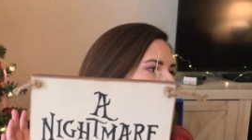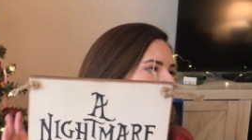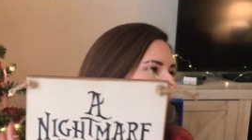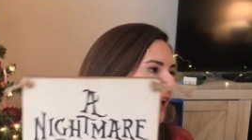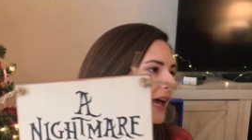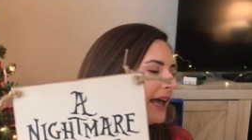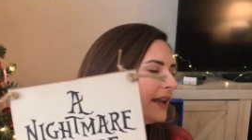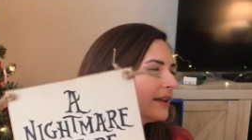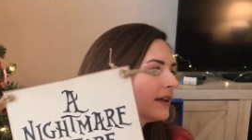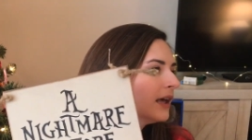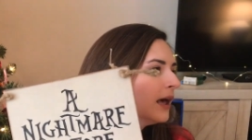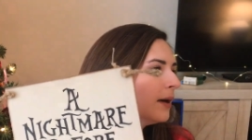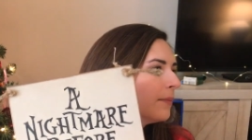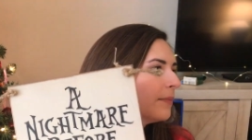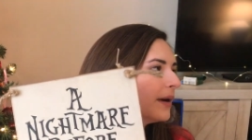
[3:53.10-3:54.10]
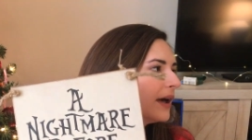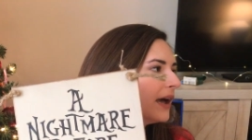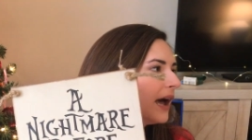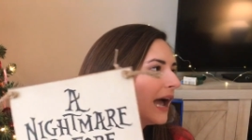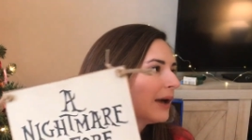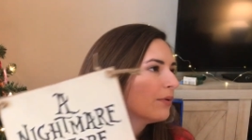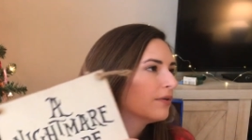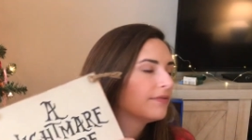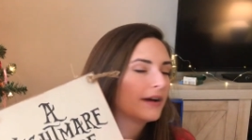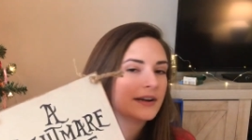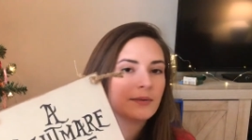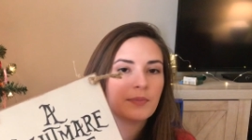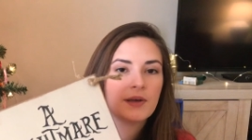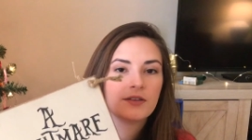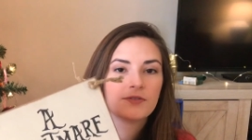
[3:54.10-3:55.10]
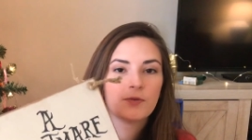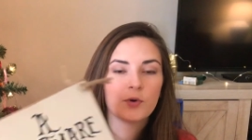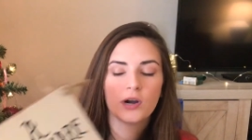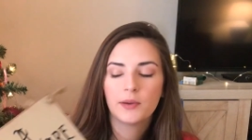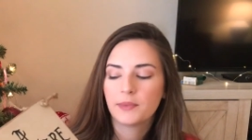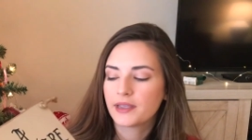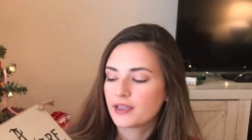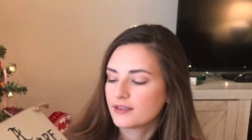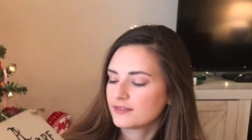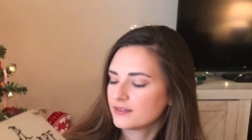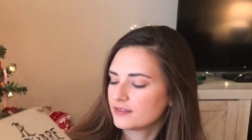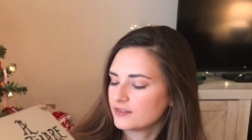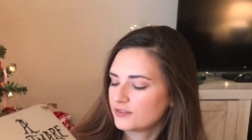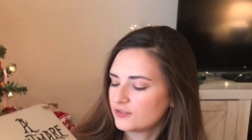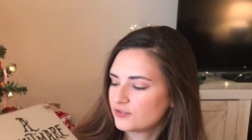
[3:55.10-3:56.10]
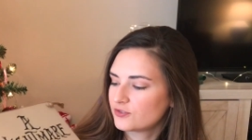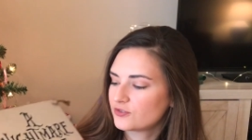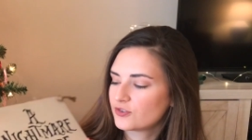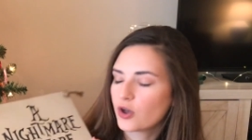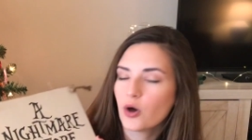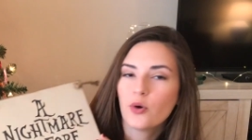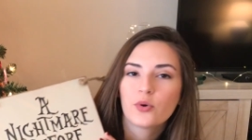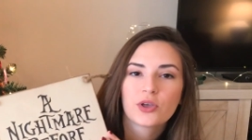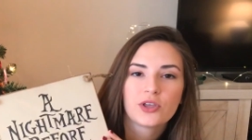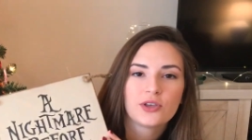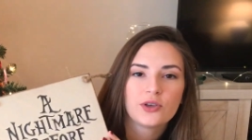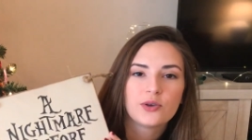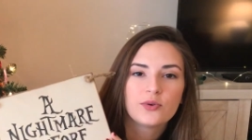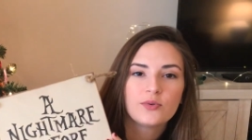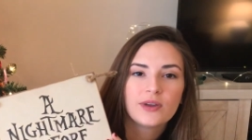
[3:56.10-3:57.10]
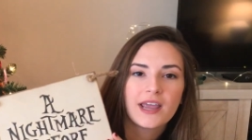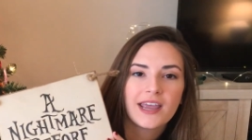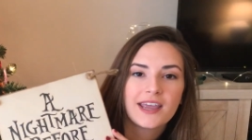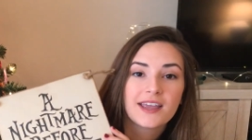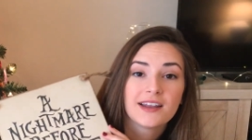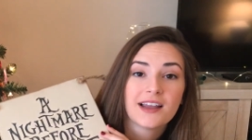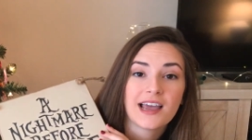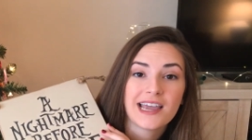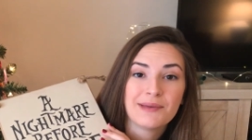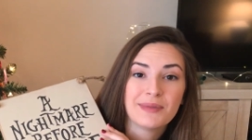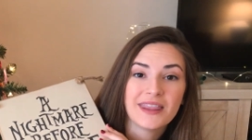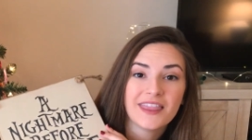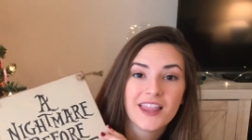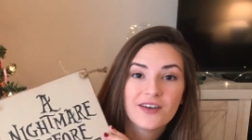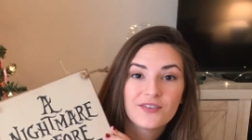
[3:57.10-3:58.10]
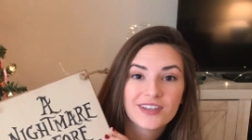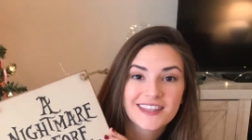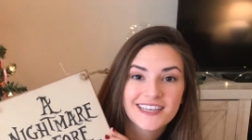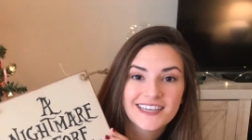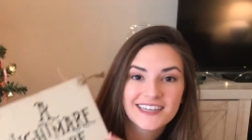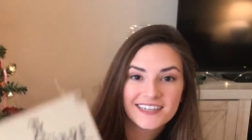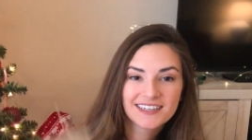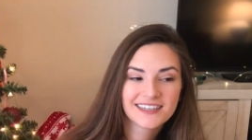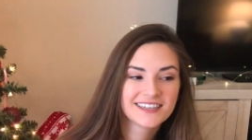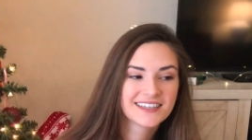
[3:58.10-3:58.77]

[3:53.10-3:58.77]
put it yet, but I will find a place for it because this is so cute and I am in love with it.